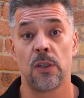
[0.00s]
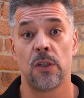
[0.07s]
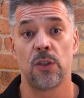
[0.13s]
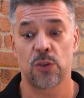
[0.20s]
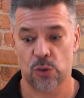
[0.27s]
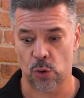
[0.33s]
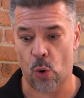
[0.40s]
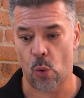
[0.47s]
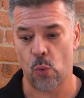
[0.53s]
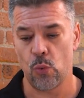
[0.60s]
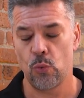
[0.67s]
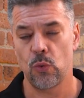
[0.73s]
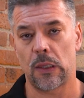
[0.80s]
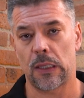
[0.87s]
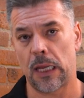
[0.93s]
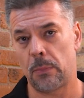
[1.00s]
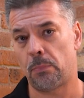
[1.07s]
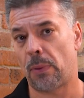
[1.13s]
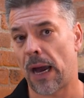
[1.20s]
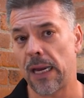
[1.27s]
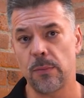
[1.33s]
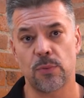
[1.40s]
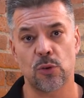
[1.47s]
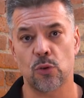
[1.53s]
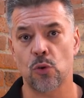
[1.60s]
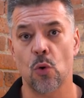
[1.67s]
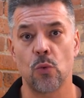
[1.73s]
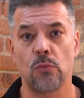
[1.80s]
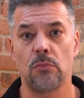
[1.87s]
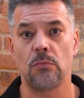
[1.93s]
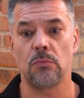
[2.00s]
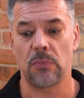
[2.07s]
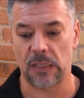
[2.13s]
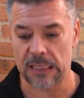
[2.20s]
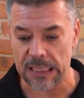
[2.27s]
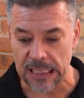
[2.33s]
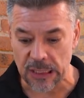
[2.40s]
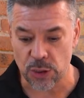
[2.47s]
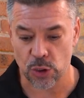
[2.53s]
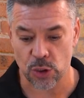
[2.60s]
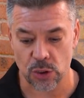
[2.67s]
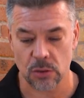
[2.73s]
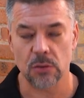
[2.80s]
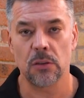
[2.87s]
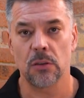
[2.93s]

So lead pipes don't leach